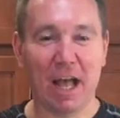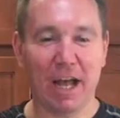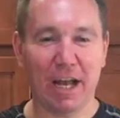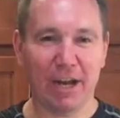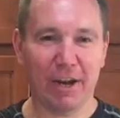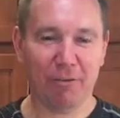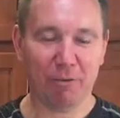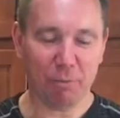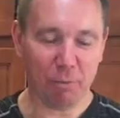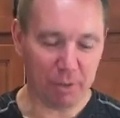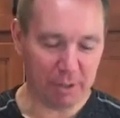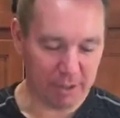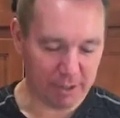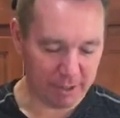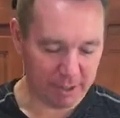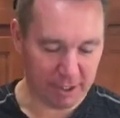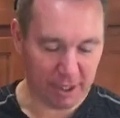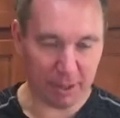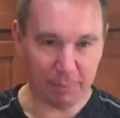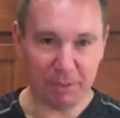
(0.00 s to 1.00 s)
Hi
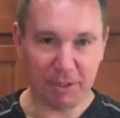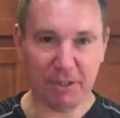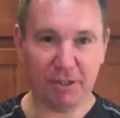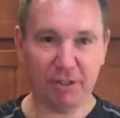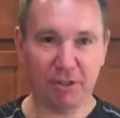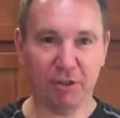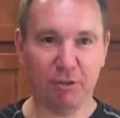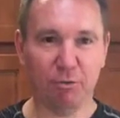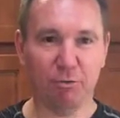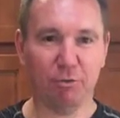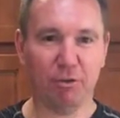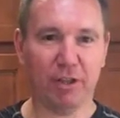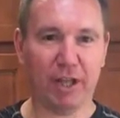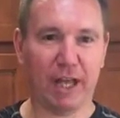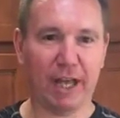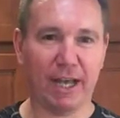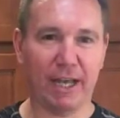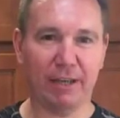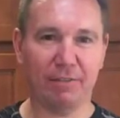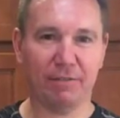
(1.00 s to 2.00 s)
everyone, coming to you
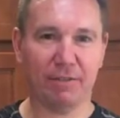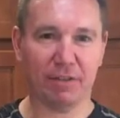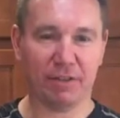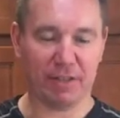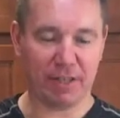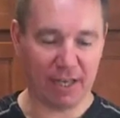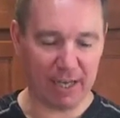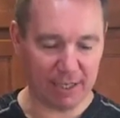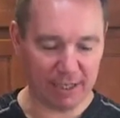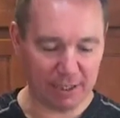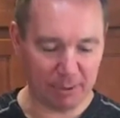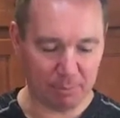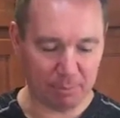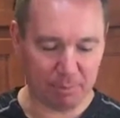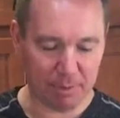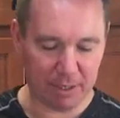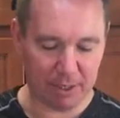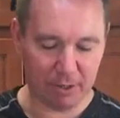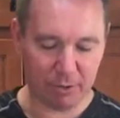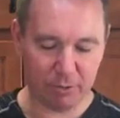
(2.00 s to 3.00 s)
live to talk
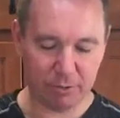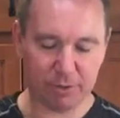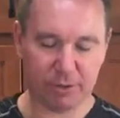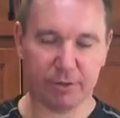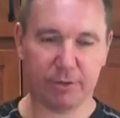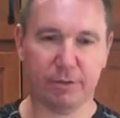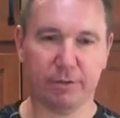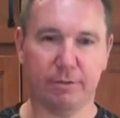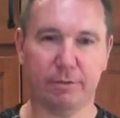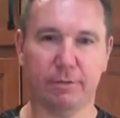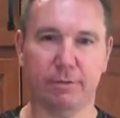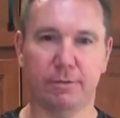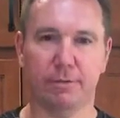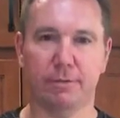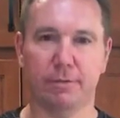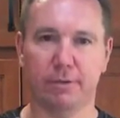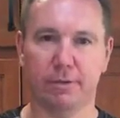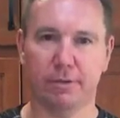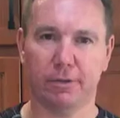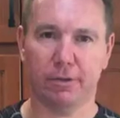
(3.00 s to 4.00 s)
about
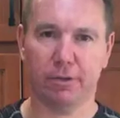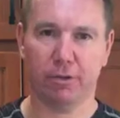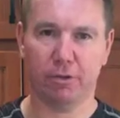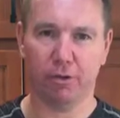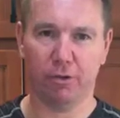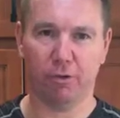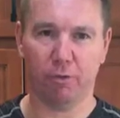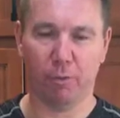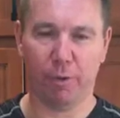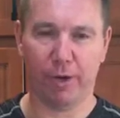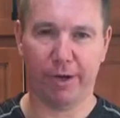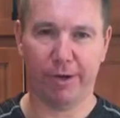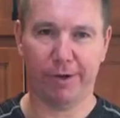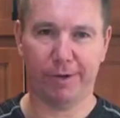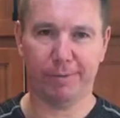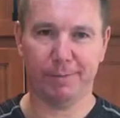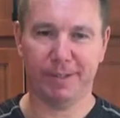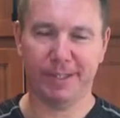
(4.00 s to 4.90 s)
cookware.